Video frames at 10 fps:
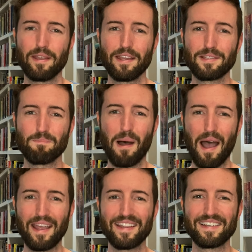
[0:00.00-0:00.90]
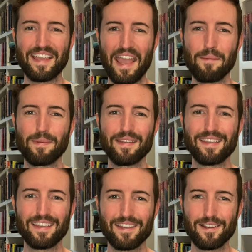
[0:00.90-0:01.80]
it's buying
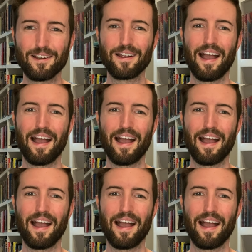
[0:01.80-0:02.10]
camping gear.